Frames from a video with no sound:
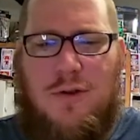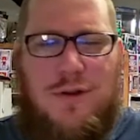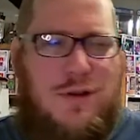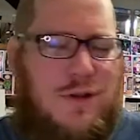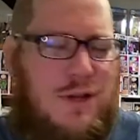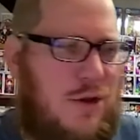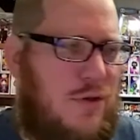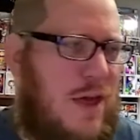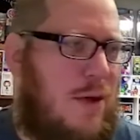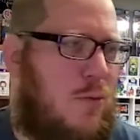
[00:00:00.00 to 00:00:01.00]

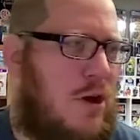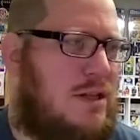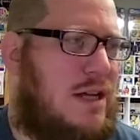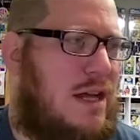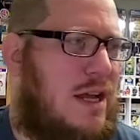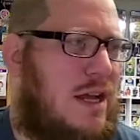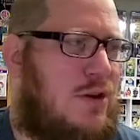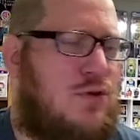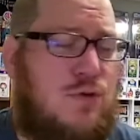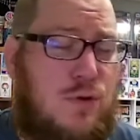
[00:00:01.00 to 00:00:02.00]
they want to
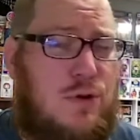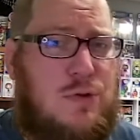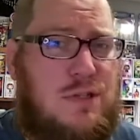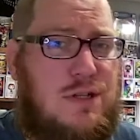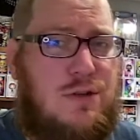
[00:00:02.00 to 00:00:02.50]
introduce you